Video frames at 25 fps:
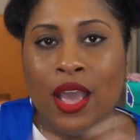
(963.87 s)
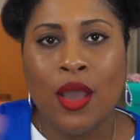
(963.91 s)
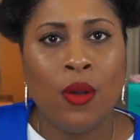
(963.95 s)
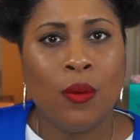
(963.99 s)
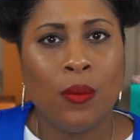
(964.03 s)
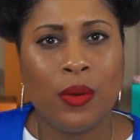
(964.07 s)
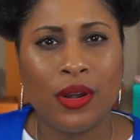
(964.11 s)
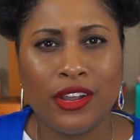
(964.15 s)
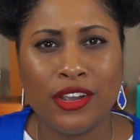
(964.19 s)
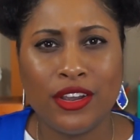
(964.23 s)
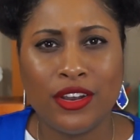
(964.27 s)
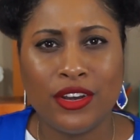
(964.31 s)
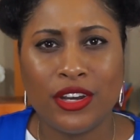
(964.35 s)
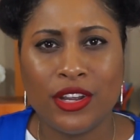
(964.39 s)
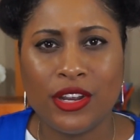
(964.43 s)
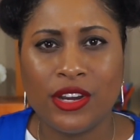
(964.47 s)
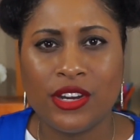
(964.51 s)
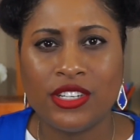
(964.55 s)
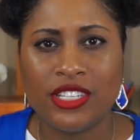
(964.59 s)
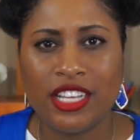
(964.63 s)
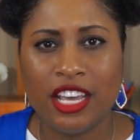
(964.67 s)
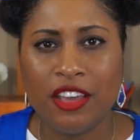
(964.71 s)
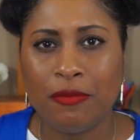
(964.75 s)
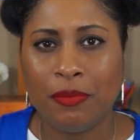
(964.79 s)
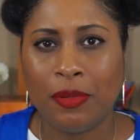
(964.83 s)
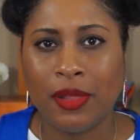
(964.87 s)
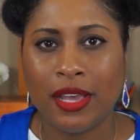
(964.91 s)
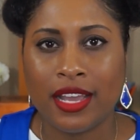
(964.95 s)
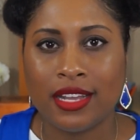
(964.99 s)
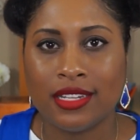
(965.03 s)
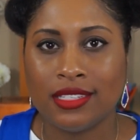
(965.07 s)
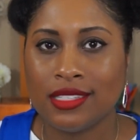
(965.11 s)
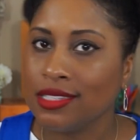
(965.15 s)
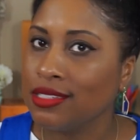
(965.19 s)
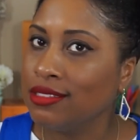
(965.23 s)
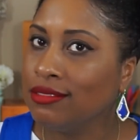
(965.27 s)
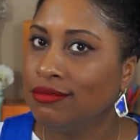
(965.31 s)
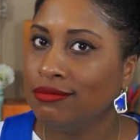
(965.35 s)
What are your New Year's Eve
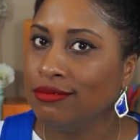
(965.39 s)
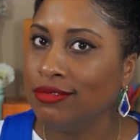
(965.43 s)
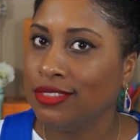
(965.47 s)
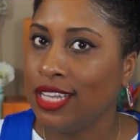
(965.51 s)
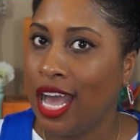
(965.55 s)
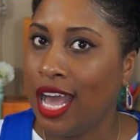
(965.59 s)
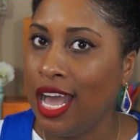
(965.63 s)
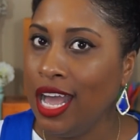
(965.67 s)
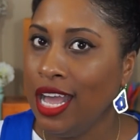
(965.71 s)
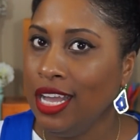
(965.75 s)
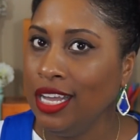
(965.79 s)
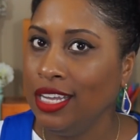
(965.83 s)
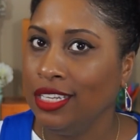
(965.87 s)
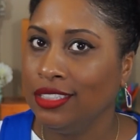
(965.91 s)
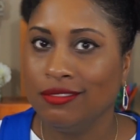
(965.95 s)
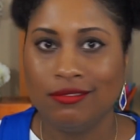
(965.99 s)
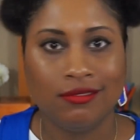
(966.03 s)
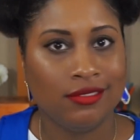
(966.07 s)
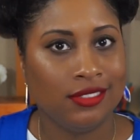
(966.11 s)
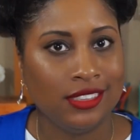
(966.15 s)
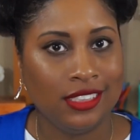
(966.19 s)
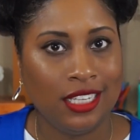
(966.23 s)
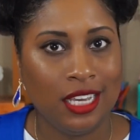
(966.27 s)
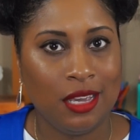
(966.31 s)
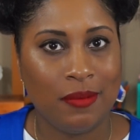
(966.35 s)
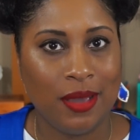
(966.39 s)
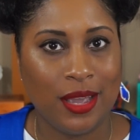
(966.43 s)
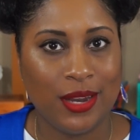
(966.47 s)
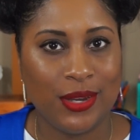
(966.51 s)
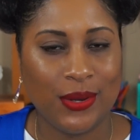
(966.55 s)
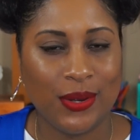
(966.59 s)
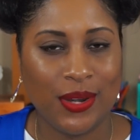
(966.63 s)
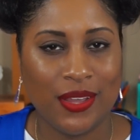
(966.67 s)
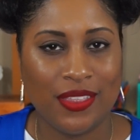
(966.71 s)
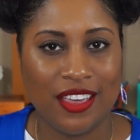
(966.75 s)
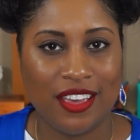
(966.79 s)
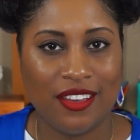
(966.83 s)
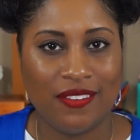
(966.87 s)
plans, huh? You might do
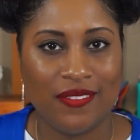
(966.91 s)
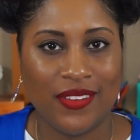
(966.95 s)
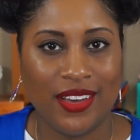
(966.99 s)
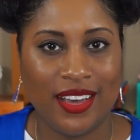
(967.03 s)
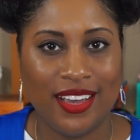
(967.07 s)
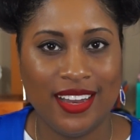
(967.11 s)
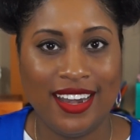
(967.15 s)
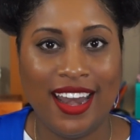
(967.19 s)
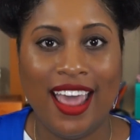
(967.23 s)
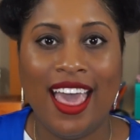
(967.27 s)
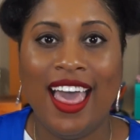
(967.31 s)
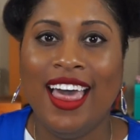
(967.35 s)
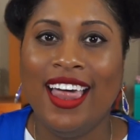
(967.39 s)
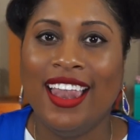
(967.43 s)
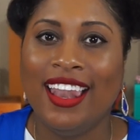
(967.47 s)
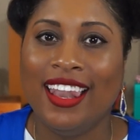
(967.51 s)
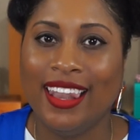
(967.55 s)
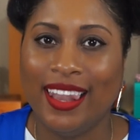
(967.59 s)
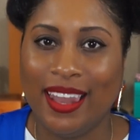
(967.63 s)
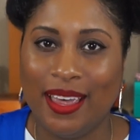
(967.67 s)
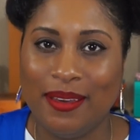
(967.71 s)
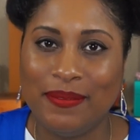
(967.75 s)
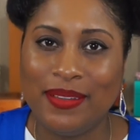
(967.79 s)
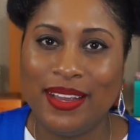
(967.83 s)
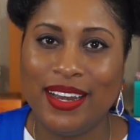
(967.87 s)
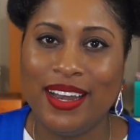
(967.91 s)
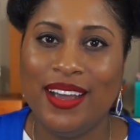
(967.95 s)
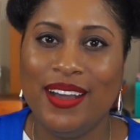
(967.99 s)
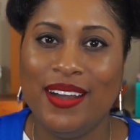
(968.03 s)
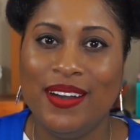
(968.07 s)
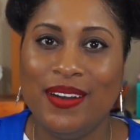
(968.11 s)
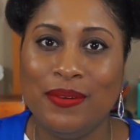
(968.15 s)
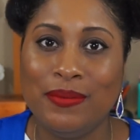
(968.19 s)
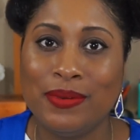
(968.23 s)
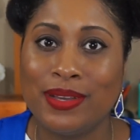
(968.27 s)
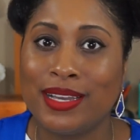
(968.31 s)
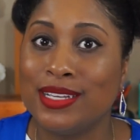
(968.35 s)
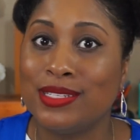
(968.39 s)
anything fun? Let me
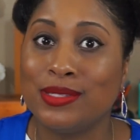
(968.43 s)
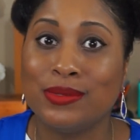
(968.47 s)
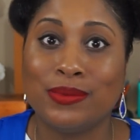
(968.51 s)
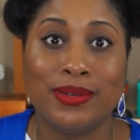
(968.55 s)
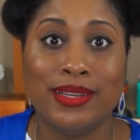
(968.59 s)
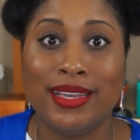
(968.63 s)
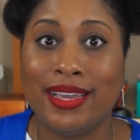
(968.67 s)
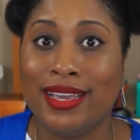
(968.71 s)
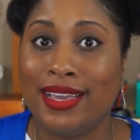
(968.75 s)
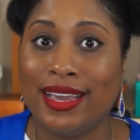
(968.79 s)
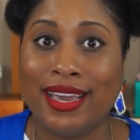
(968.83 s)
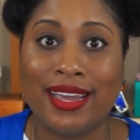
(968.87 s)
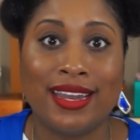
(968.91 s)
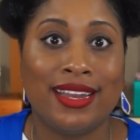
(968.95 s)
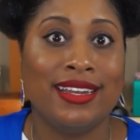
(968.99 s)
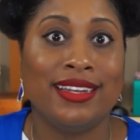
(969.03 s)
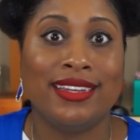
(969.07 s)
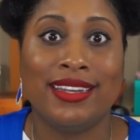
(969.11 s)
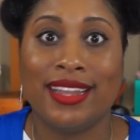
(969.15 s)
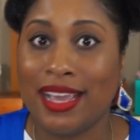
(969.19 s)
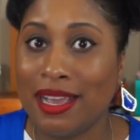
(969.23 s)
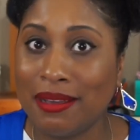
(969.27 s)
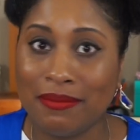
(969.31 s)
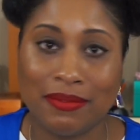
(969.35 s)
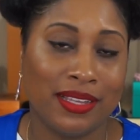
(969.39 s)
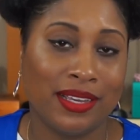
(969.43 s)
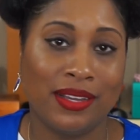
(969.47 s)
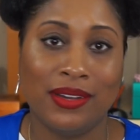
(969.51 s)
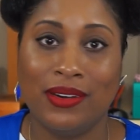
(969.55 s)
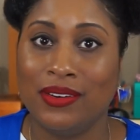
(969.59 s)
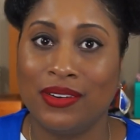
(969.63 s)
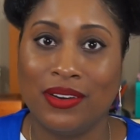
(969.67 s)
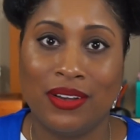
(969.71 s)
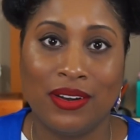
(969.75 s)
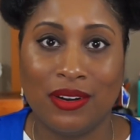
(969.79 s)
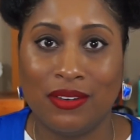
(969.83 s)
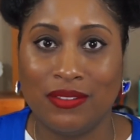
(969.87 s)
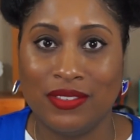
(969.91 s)
know, because we ain't got a damn thing
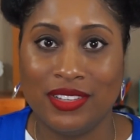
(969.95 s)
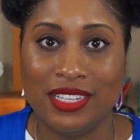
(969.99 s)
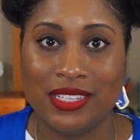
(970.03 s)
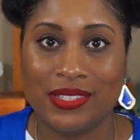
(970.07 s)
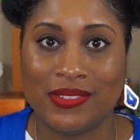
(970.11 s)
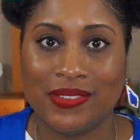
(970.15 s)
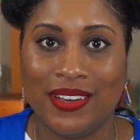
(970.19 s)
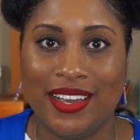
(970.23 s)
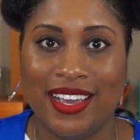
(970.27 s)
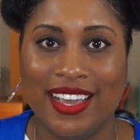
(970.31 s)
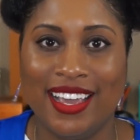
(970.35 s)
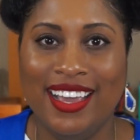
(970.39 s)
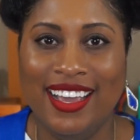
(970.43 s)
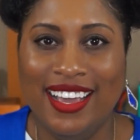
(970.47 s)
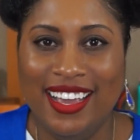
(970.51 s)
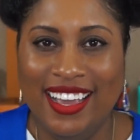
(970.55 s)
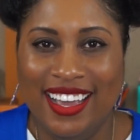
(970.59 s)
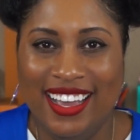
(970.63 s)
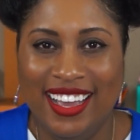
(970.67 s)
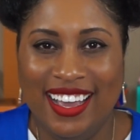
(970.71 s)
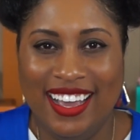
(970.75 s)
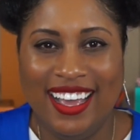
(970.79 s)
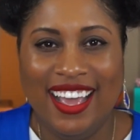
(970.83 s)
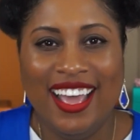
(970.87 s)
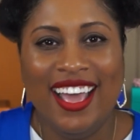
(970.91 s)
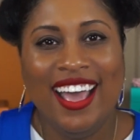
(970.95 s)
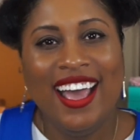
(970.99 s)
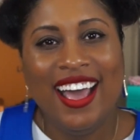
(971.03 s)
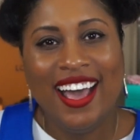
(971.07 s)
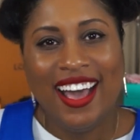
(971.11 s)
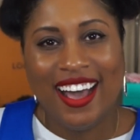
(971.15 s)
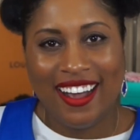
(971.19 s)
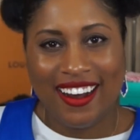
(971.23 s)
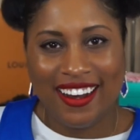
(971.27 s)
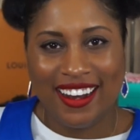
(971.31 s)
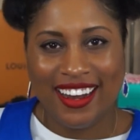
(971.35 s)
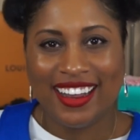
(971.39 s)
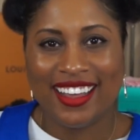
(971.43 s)
going on over this way.
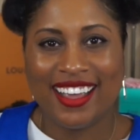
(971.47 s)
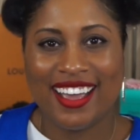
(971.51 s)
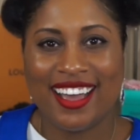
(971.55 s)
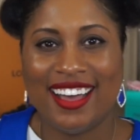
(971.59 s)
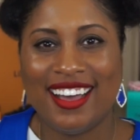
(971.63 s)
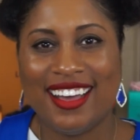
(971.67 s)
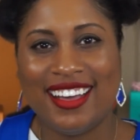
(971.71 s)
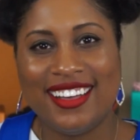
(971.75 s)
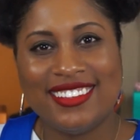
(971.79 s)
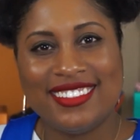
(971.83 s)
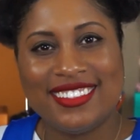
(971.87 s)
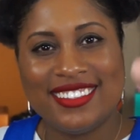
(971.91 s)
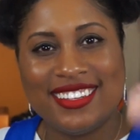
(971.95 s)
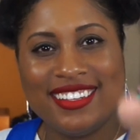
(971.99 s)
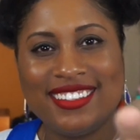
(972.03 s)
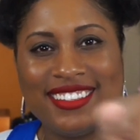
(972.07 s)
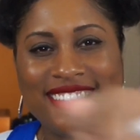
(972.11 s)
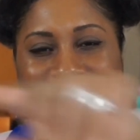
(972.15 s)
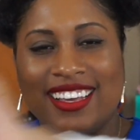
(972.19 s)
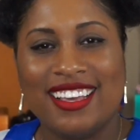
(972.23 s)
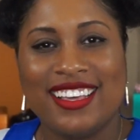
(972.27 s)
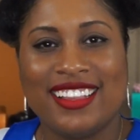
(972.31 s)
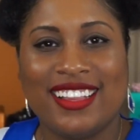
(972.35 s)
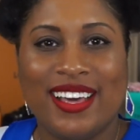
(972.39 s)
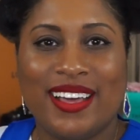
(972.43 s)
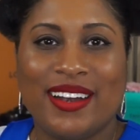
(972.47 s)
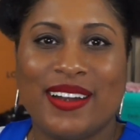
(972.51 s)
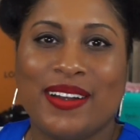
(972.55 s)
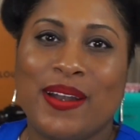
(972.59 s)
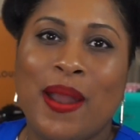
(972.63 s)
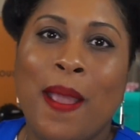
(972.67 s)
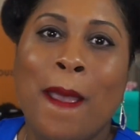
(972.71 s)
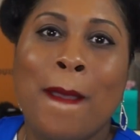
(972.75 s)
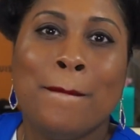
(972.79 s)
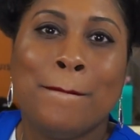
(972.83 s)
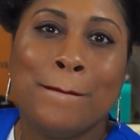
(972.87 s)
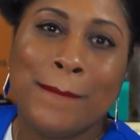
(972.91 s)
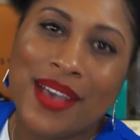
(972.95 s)
All right, guys, see you
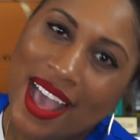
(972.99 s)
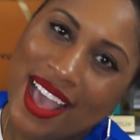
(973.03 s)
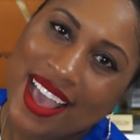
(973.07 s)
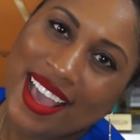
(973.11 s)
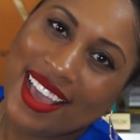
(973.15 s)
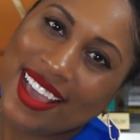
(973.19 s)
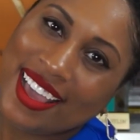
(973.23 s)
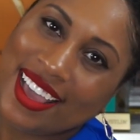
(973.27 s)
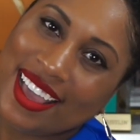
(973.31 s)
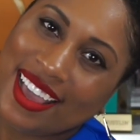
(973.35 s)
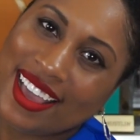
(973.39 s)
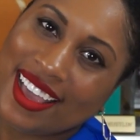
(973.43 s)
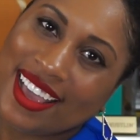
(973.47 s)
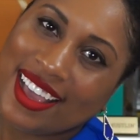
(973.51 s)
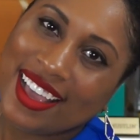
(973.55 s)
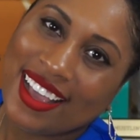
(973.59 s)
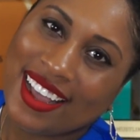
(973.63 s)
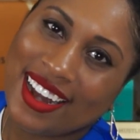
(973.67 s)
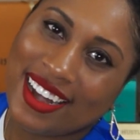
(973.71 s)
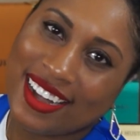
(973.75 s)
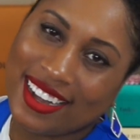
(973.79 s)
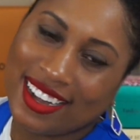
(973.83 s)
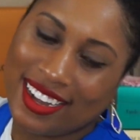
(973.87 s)
later. Bye.